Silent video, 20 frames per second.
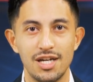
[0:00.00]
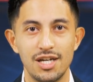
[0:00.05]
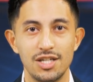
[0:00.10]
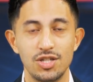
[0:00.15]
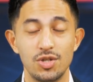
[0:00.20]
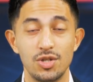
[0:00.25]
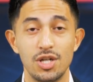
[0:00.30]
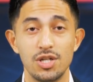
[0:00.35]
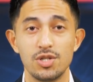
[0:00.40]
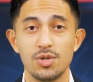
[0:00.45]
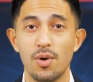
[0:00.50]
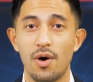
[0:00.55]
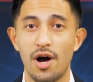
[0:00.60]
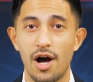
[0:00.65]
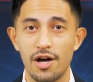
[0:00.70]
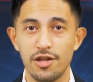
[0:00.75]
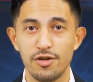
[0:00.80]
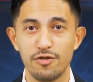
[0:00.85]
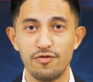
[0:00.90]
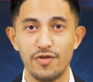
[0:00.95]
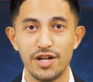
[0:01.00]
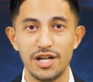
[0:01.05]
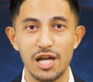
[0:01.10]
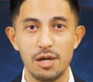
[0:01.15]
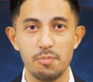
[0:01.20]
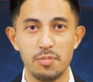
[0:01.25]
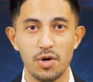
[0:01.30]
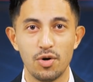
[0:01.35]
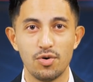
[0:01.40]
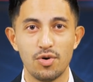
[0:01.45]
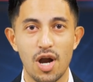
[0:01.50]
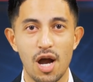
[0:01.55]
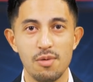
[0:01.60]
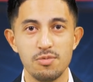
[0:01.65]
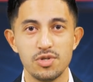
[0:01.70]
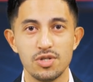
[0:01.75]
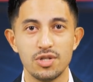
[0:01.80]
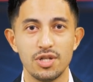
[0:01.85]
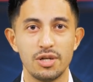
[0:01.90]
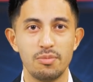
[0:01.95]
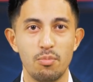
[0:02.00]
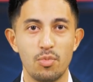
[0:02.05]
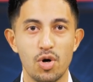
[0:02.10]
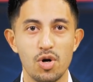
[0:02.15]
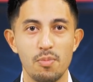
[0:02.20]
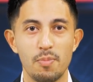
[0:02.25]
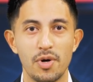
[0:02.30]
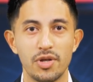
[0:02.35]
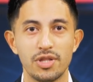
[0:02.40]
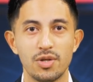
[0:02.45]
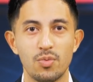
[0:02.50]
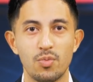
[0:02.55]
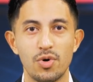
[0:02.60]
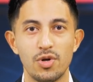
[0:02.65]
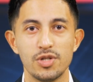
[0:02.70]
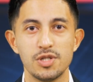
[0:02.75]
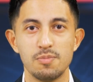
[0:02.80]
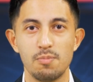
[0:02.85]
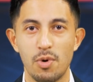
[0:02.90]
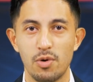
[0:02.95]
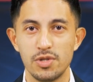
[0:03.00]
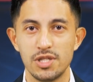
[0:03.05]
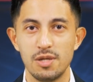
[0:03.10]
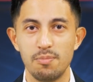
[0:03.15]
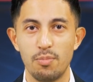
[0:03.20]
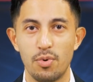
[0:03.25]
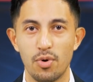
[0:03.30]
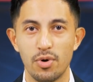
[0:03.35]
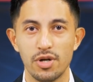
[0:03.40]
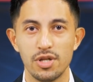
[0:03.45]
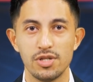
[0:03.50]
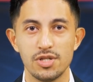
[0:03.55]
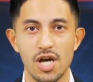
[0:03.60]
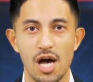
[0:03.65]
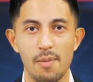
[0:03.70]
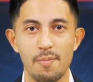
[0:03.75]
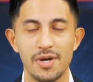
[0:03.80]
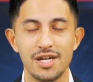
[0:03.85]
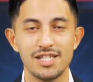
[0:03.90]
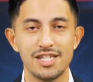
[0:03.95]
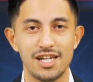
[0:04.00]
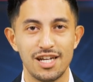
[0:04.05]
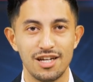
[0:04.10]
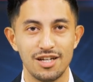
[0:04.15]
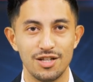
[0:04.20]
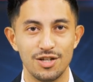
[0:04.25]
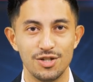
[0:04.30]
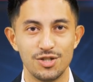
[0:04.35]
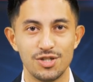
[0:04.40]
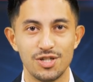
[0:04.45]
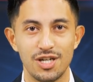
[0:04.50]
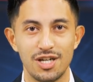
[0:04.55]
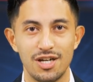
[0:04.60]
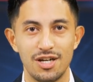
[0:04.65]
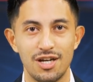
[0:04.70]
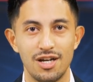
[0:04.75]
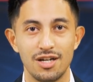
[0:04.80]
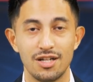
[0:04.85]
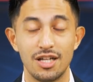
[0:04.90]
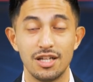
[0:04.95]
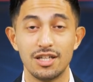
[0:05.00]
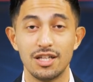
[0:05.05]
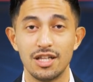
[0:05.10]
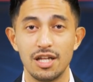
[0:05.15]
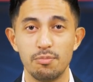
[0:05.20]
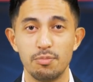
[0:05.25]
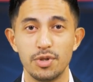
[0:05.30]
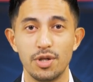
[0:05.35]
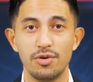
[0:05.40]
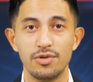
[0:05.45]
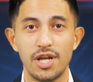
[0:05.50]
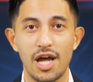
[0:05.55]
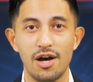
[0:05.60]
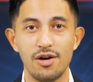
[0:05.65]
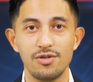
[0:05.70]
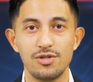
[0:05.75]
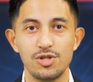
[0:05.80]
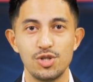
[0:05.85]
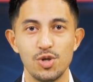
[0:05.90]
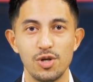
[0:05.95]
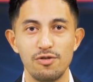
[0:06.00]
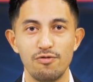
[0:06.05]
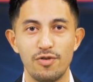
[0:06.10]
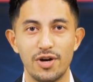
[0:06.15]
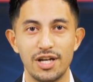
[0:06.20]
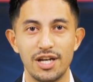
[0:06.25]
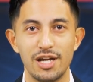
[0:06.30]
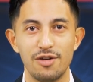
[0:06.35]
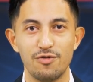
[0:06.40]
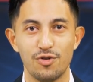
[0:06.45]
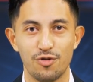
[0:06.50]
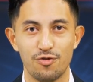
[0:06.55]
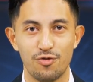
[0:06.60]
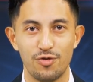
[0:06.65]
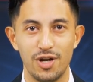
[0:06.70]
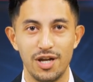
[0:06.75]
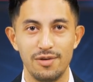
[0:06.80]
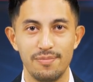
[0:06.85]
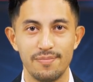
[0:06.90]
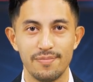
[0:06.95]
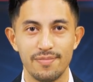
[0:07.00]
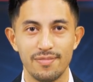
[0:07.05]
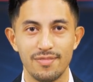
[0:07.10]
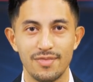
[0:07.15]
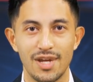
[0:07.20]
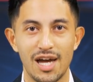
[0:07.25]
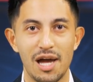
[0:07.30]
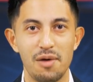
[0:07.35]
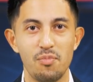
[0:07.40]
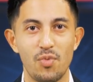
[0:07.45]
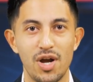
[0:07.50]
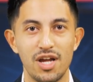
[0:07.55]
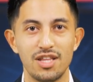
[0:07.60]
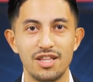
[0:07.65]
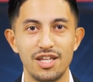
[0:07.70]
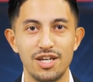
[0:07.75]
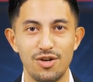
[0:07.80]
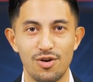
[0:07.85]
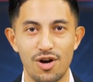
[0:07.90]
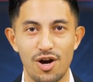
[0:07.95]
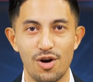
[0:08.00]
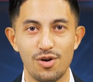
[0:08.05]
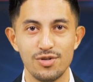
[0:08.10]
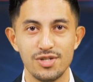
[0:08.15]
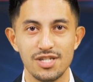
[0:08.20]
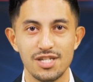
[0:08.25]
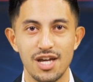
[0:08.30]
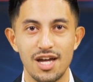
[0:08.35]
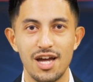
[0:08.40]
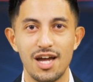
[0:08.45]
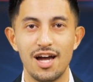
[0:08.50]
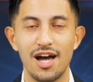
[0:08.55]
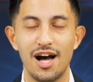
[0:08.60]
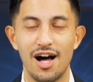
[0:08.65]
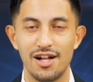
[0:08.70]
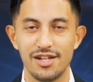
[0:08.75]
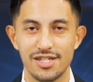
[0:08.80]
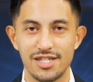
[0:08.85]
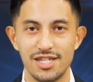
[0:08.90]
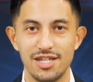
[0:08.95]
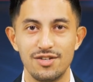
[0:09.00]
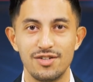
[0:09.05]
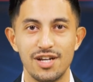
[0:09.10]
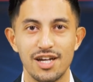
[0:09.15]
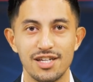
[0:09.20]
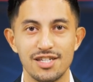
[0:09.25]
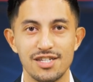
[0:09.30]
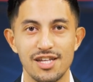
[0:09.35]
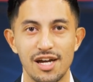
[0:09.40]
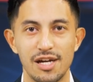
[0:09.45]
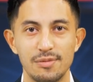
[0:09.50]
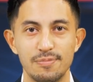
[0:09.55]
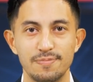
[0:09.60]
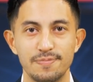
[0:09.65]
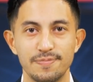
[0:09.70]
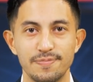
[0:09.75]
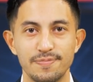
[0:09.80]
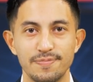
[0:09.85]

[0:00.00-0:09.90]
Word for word: Tune into our other Funday programs to learn more about the world's most important topics in English. Click the link below now to join Funday for free. I'm Wade Lee, your host. I'll see you next time.